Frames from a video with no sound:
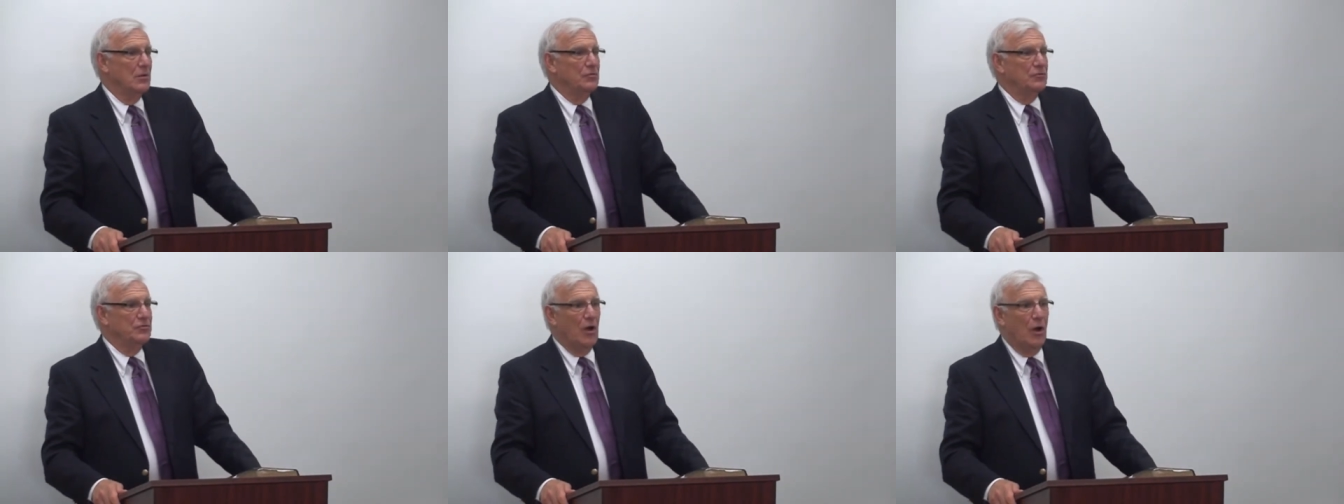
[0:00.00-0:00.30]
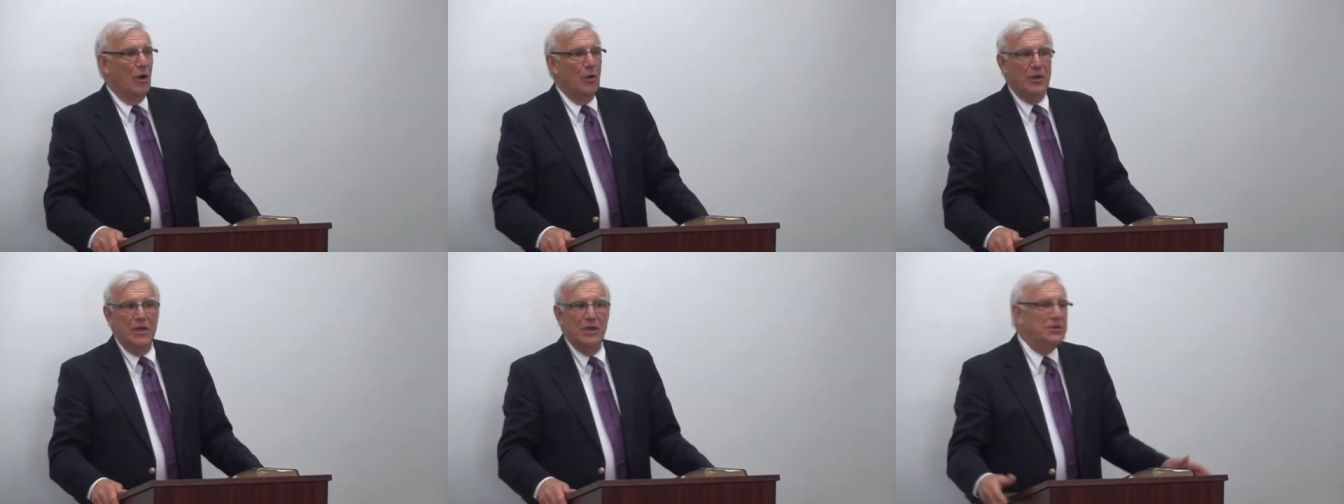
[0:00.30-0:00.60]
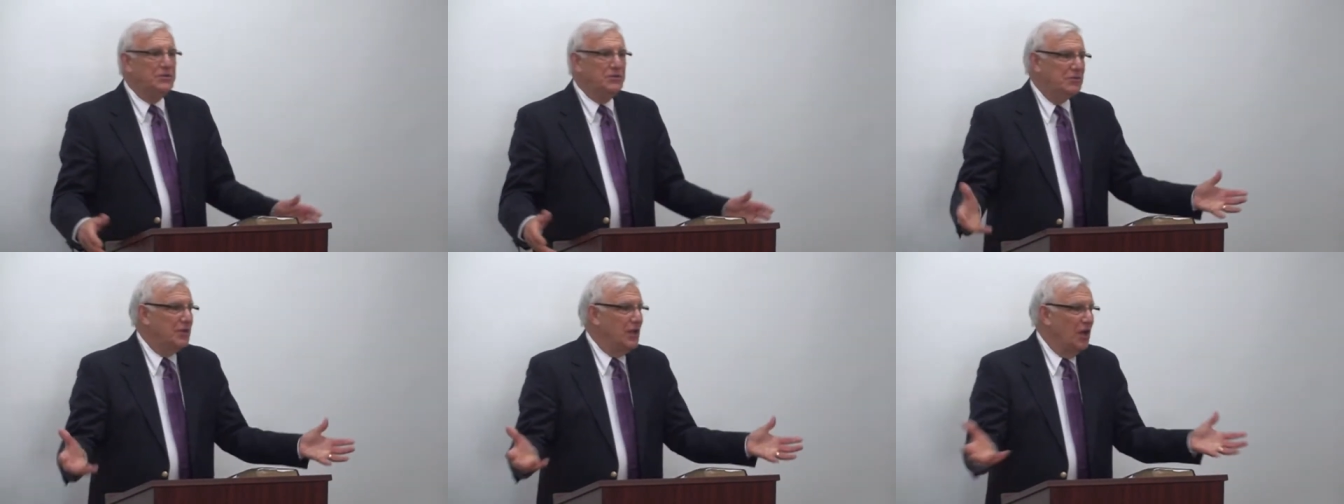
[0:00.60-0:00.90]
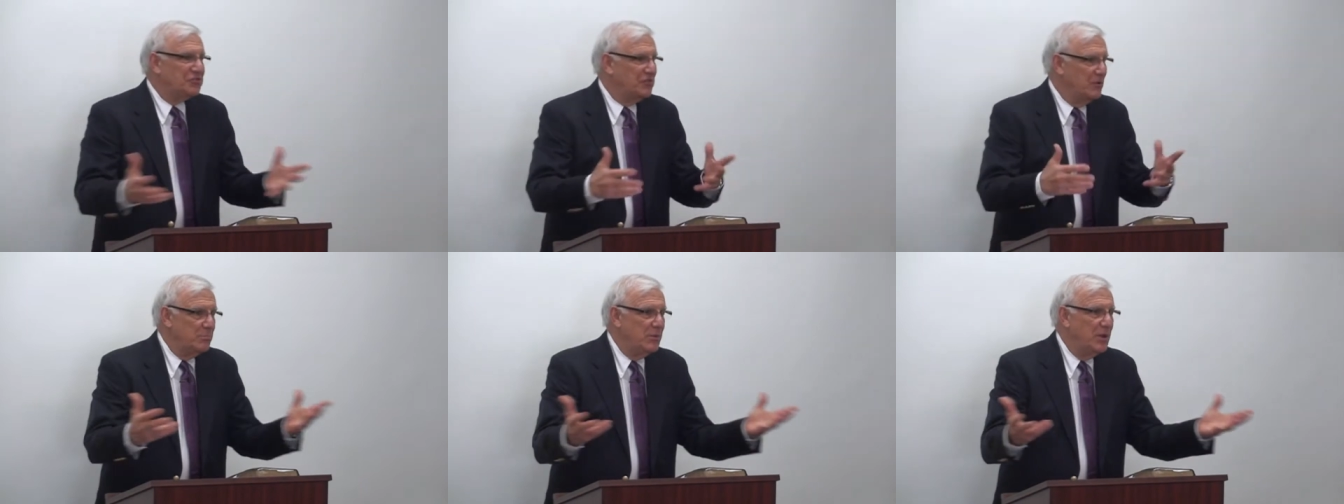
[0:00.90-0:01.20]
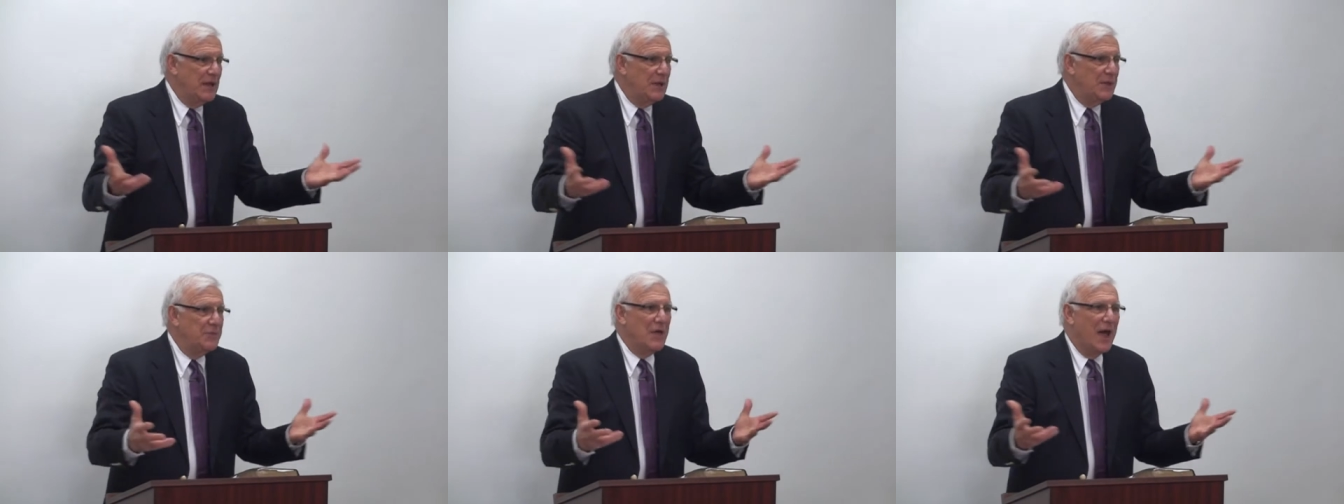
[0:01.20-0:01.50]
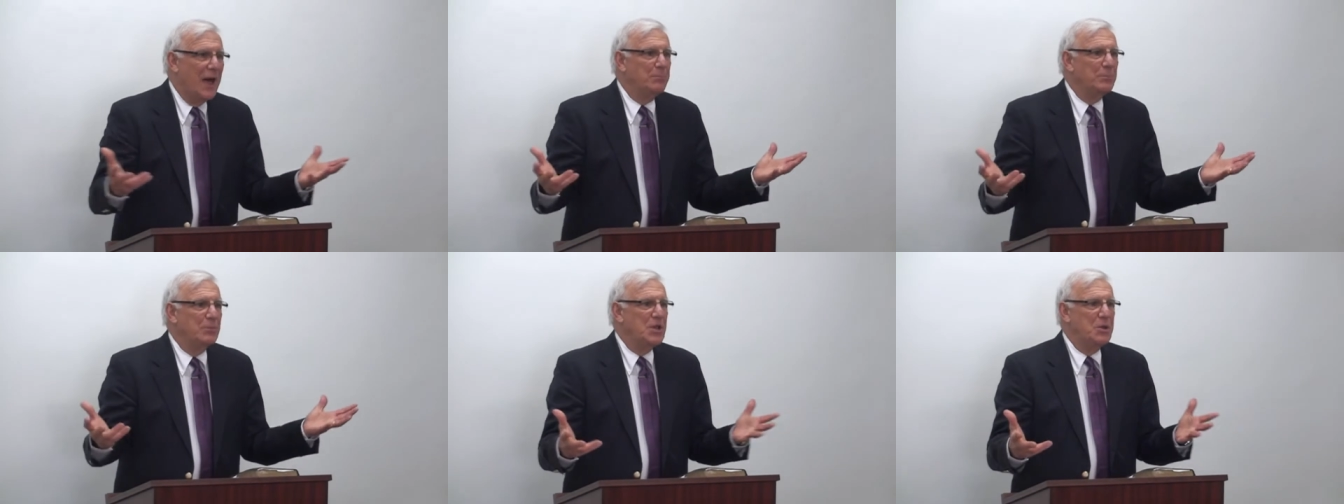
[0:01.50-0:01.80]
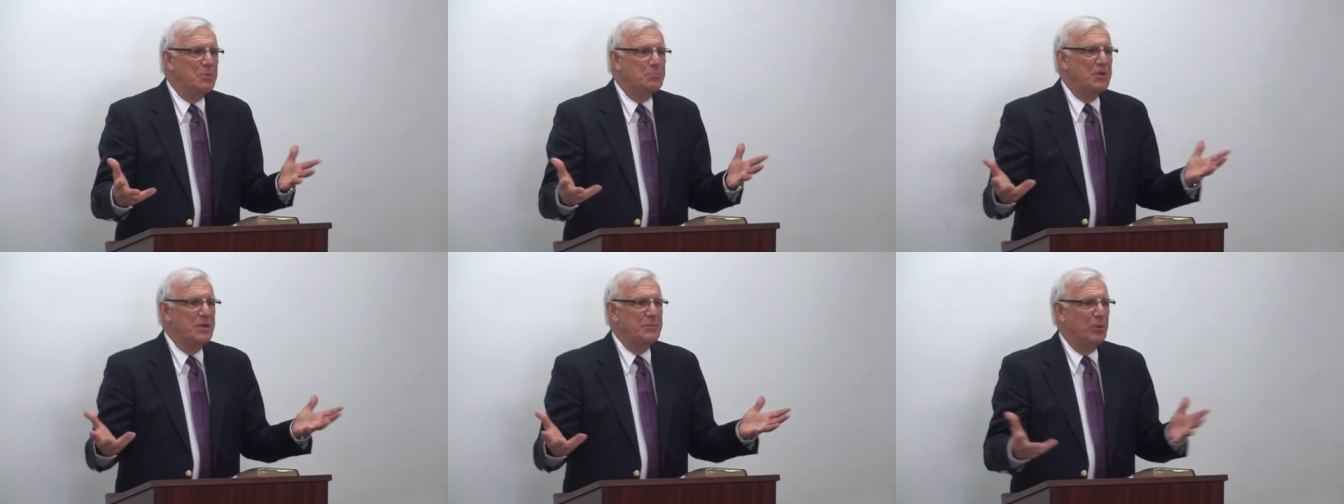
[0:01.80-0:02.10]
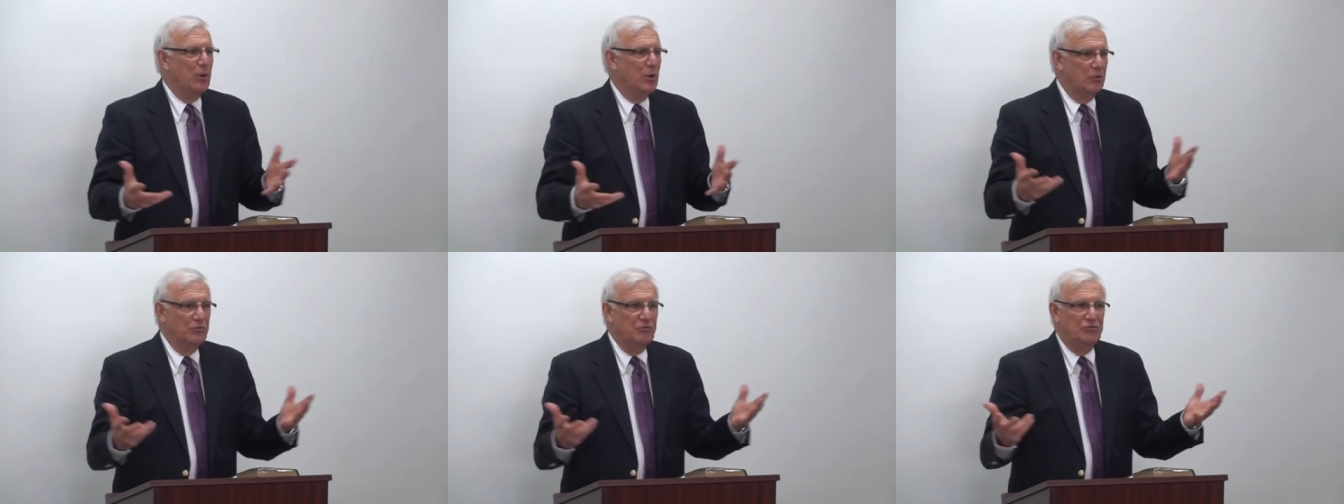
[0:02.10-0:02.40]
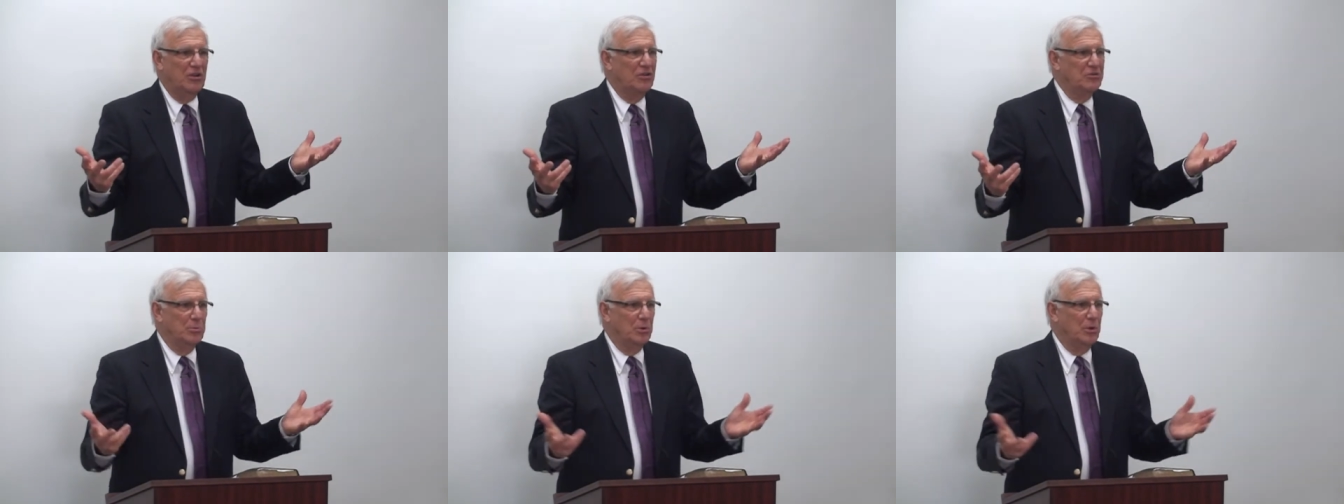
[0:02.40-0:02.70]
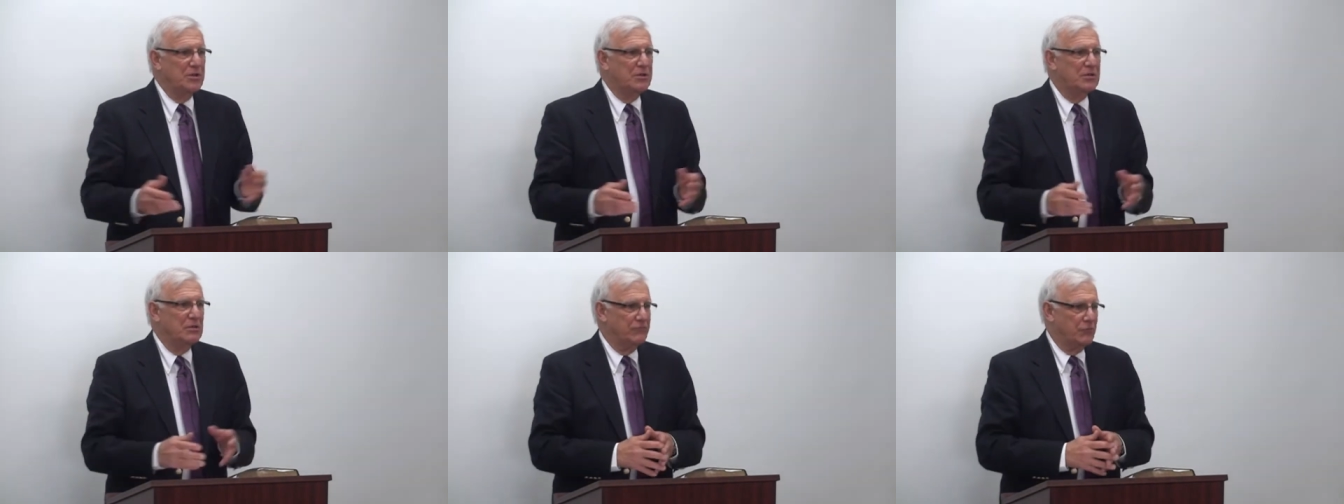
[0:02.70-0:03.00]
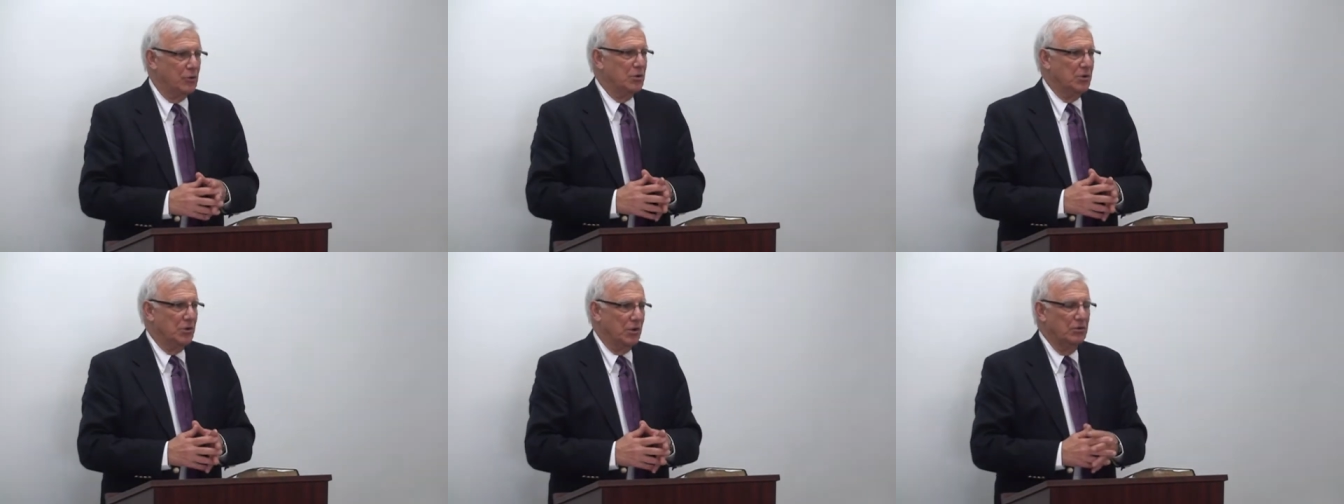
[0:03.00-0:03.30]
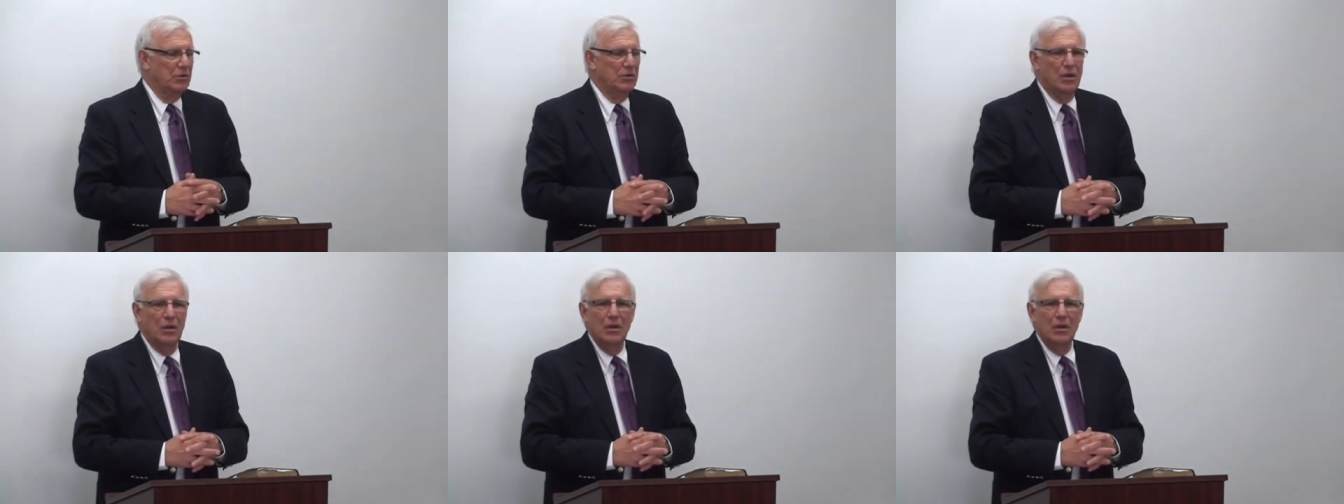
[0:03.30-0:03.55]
So it doesn't mean that many people are genuinely converted.